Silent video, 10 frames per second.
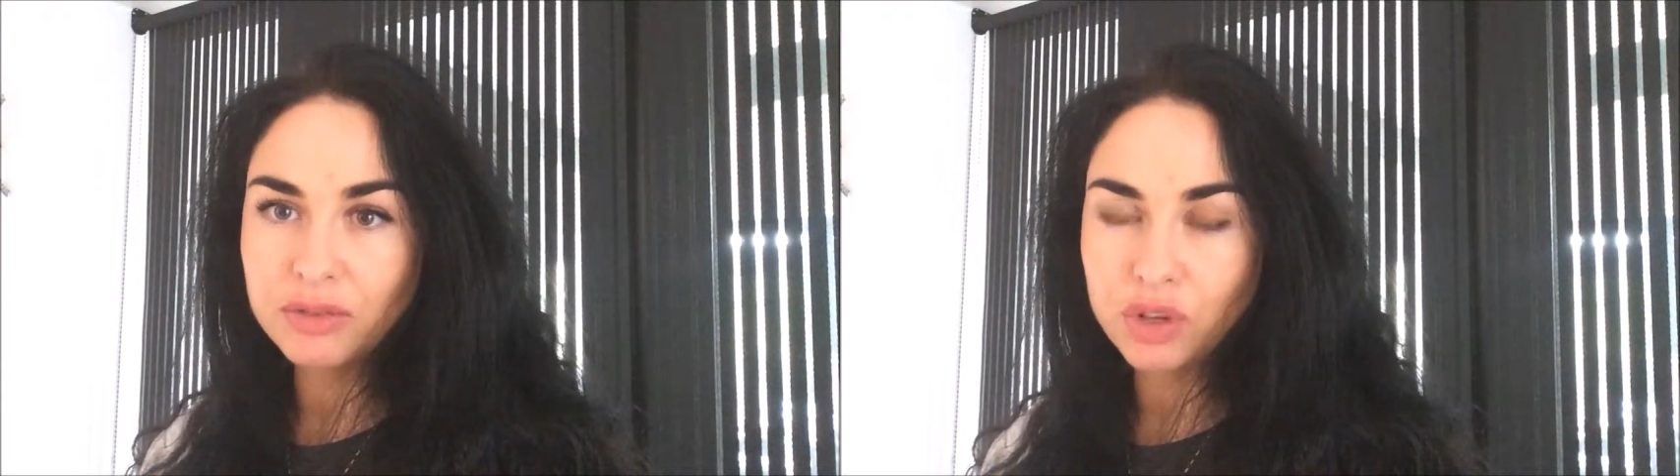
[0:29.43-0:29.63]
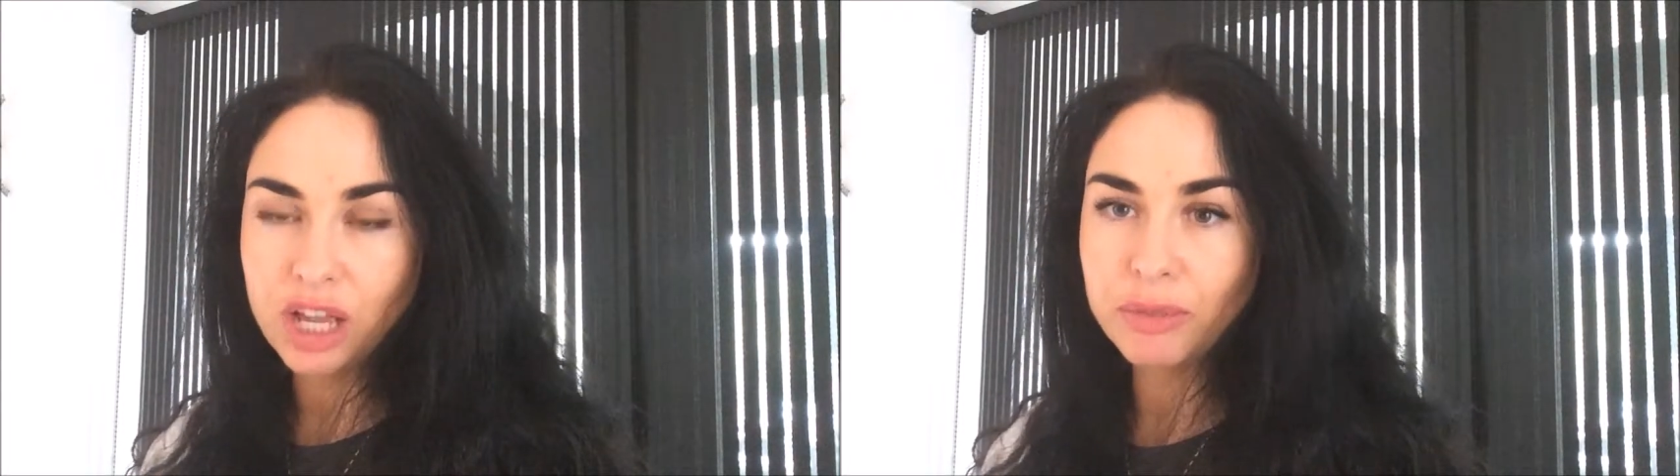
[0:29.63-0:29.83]

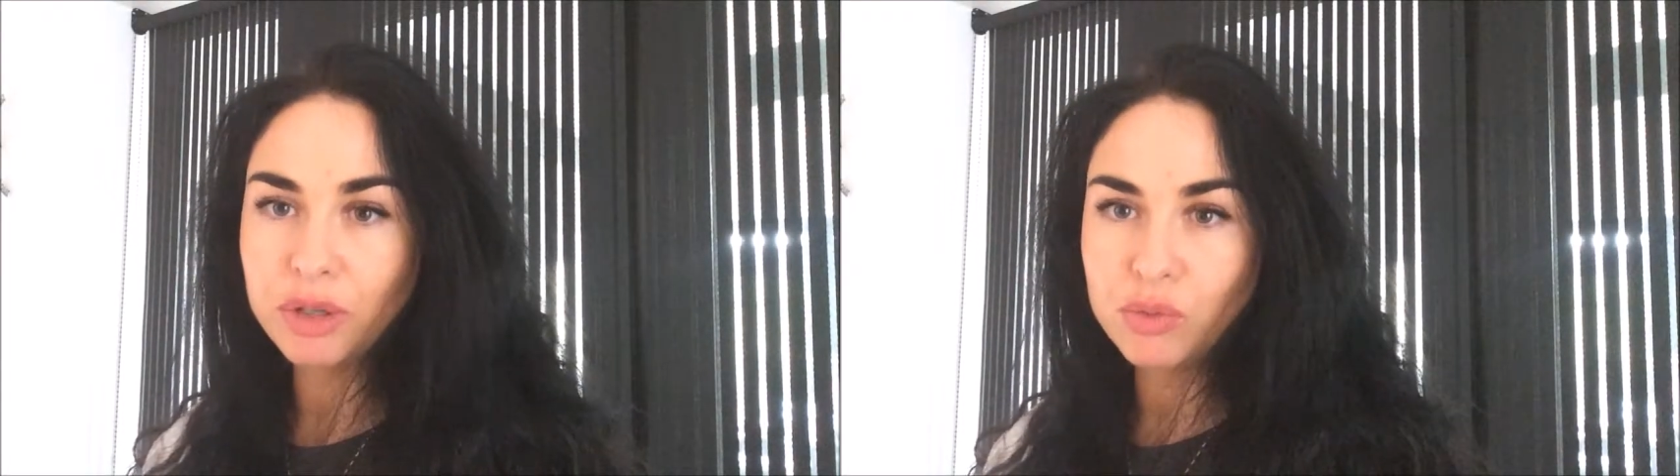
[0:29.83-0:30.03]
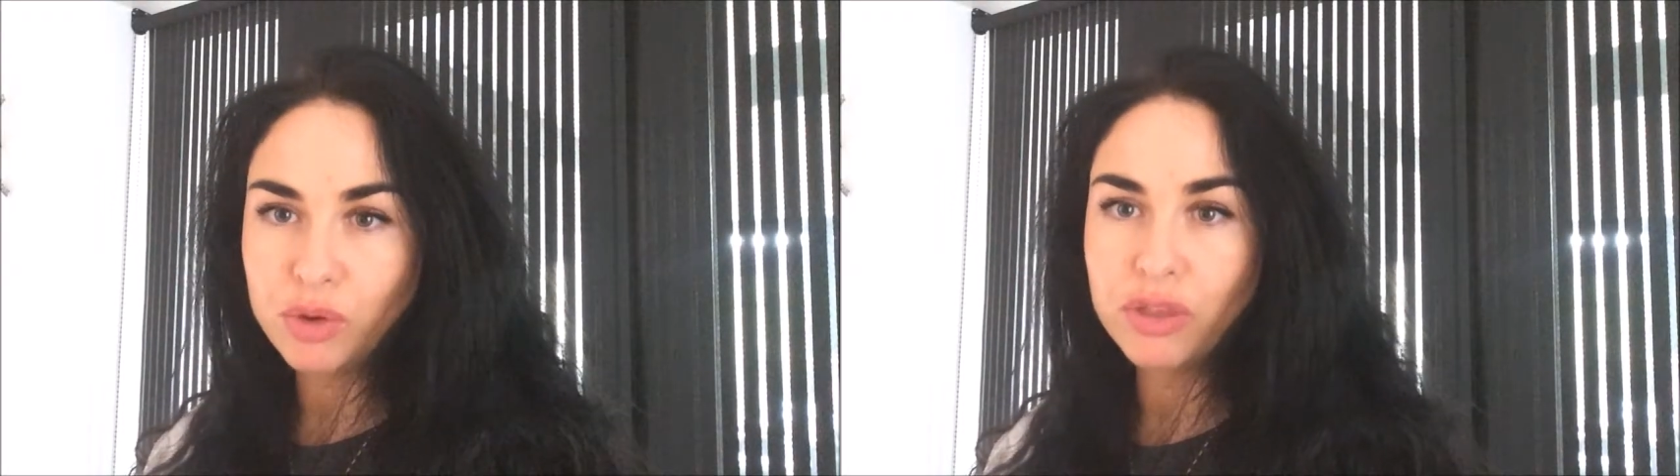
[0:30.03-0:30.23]

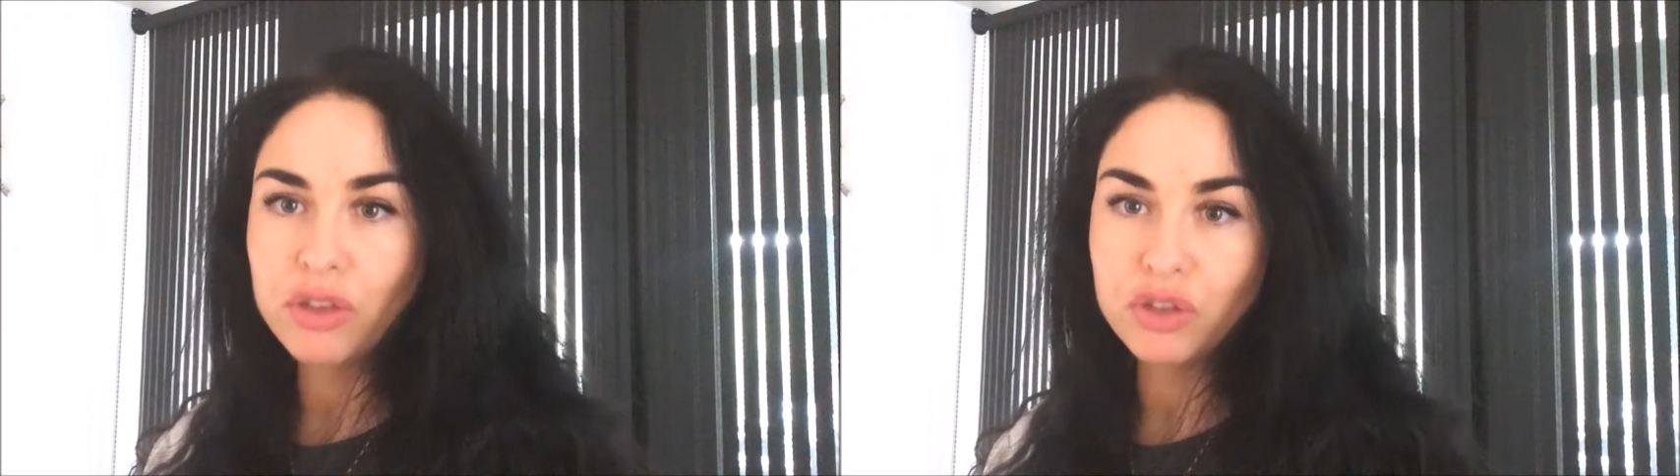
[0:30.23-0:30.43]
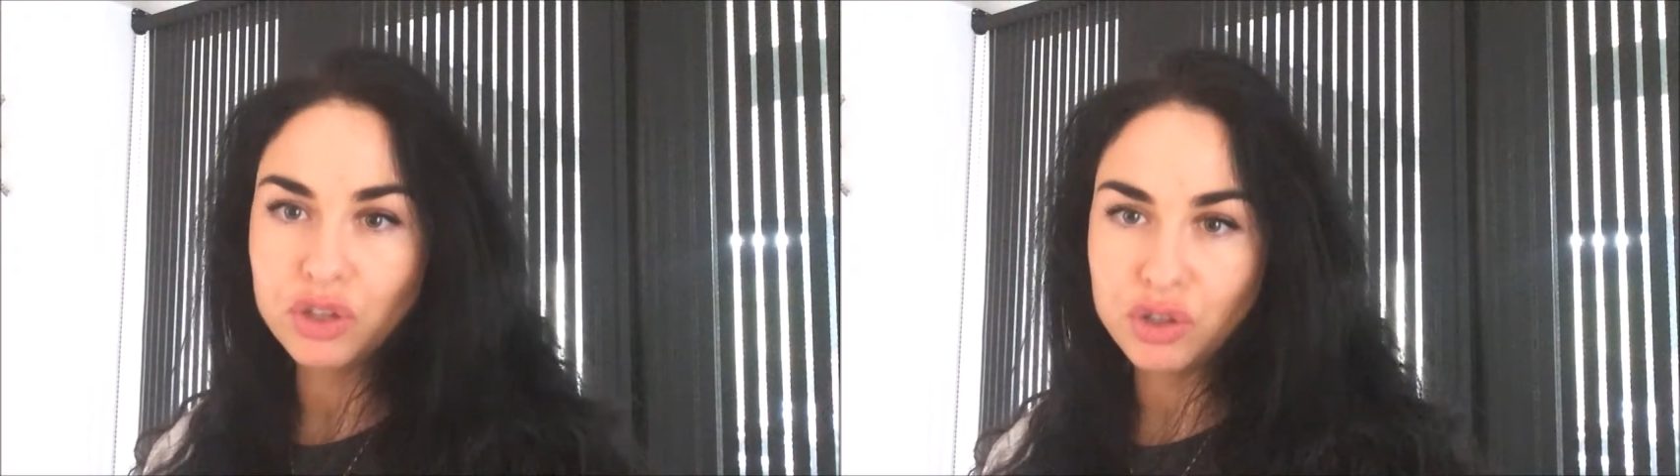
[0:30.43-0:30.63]
vocabulary with
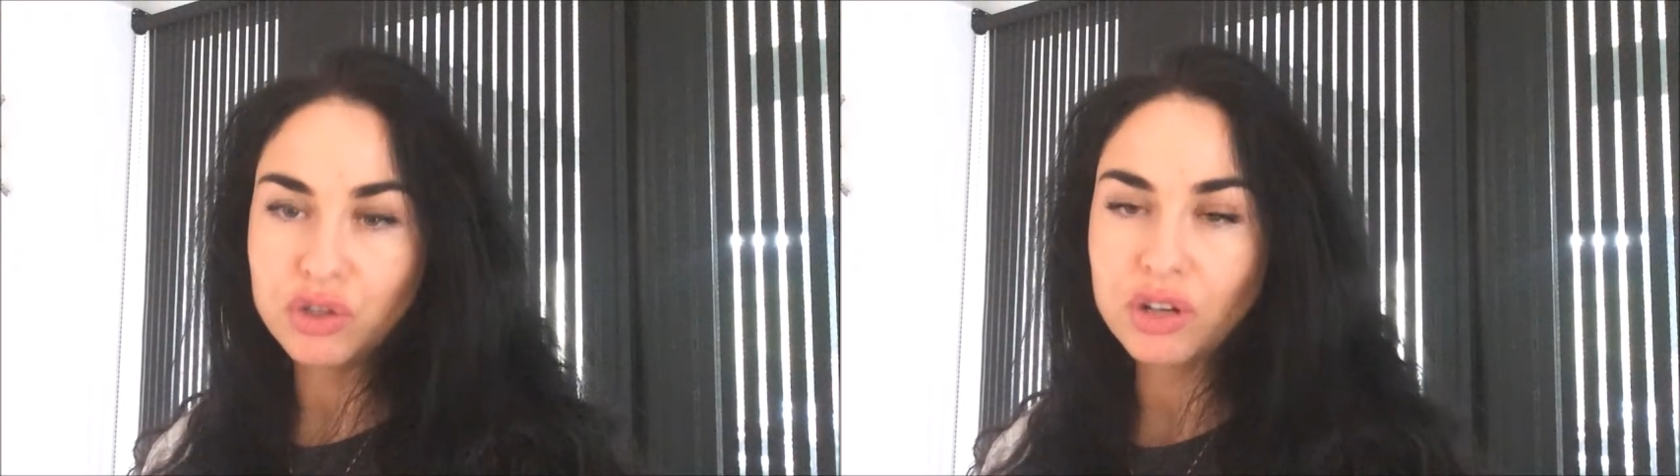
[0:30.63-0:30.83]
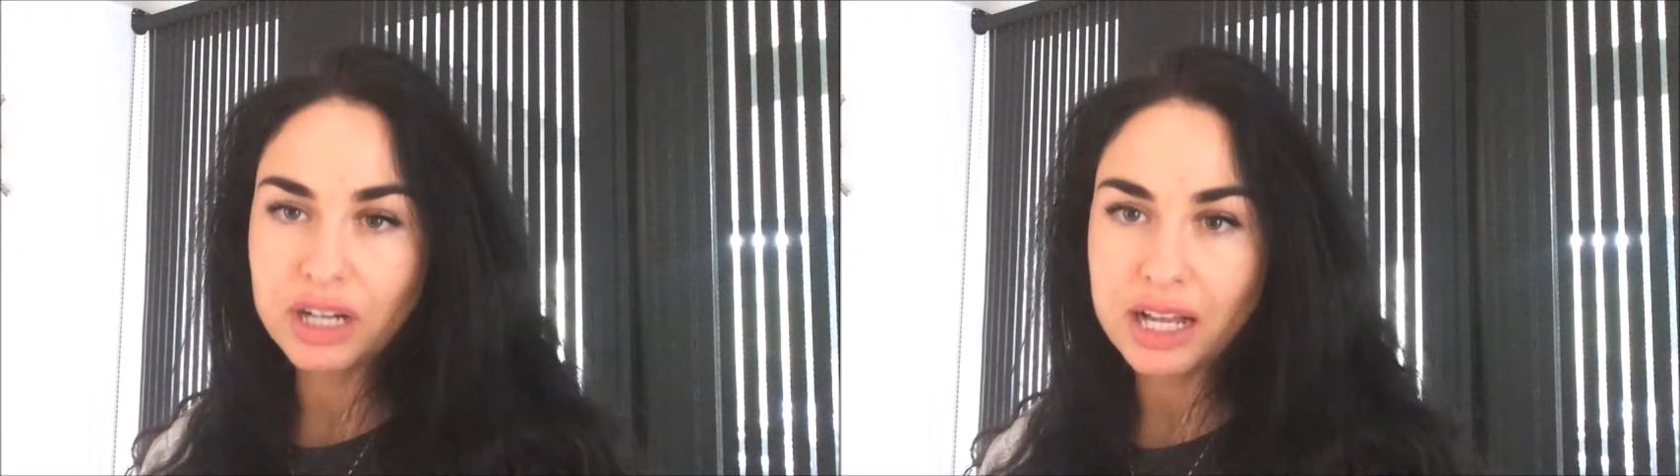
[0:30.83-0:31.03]
the
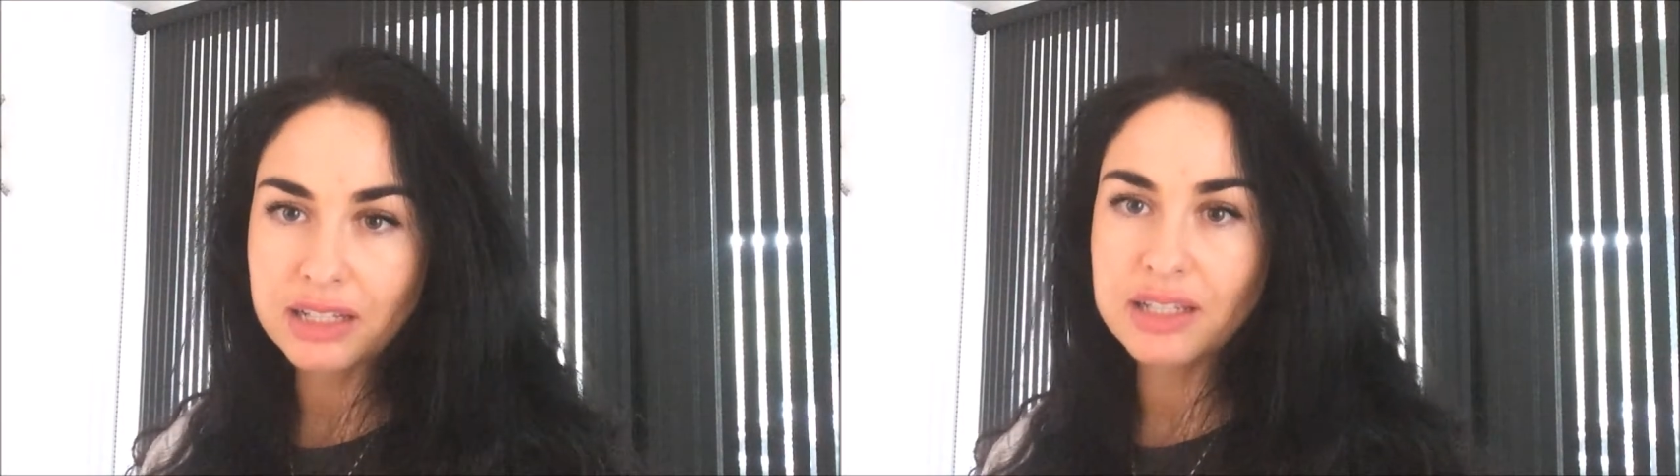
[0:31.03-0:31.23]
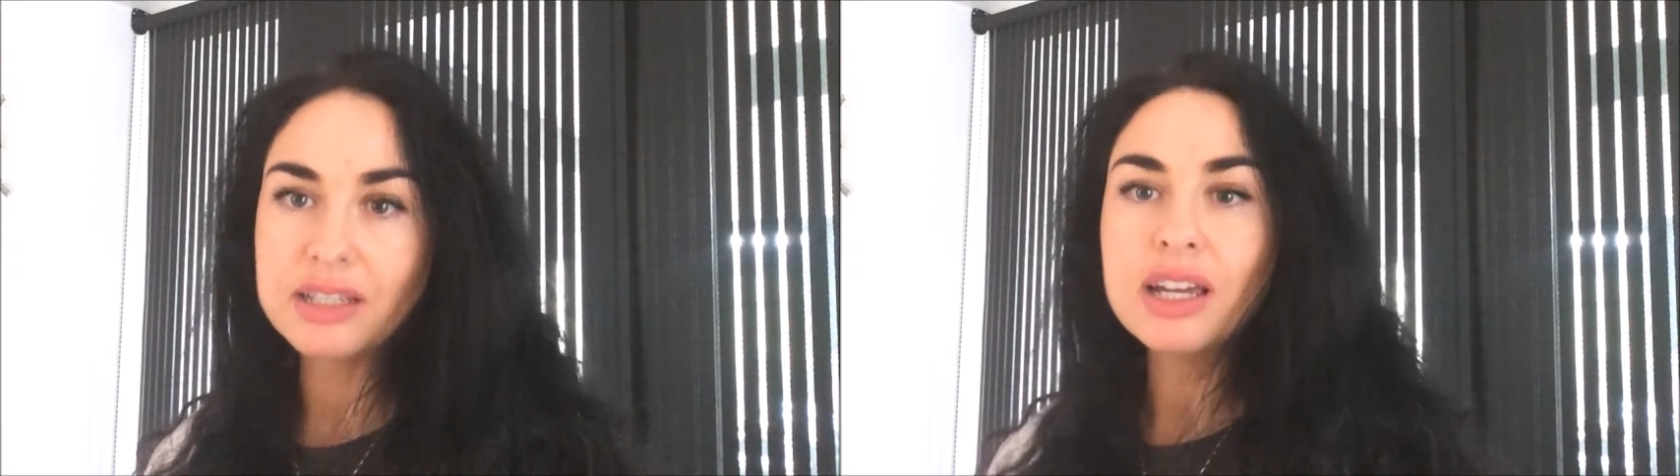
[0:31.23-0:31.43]
junior
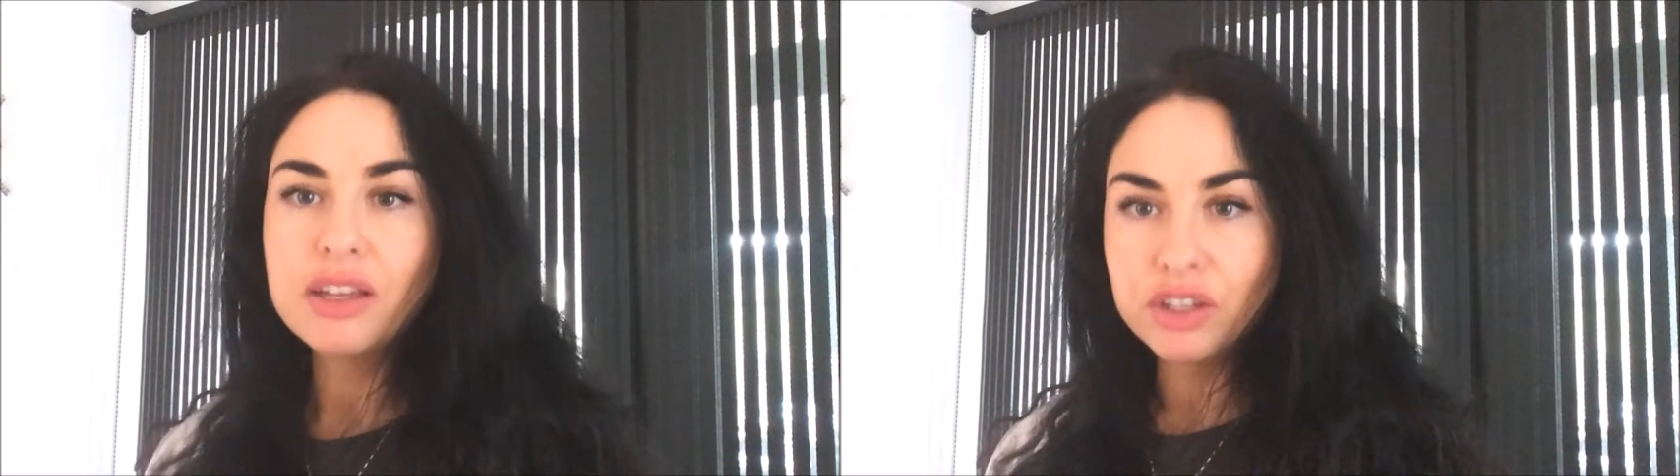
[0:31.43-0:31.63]
classes,